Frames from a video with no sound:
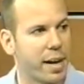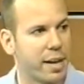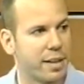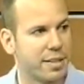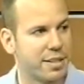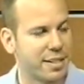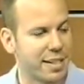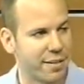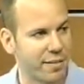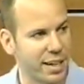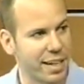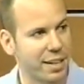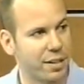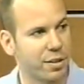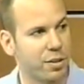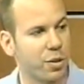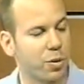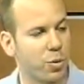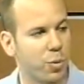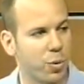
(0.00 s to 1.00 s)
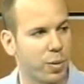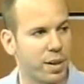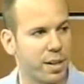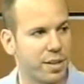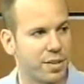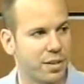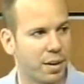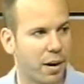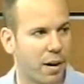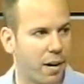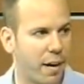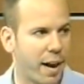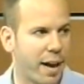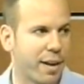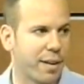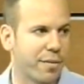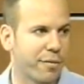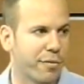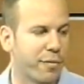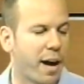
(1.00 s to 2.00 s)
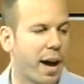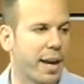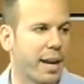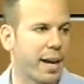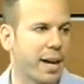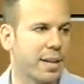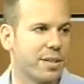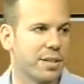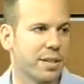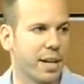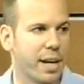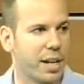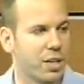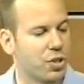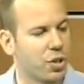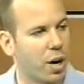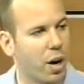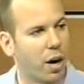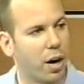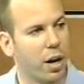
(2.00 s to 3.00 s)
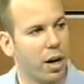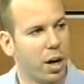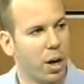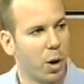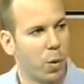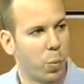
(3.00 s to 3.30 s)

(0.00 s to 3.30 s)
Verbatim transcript: and Steve Eaton, who is our head of finance and HR,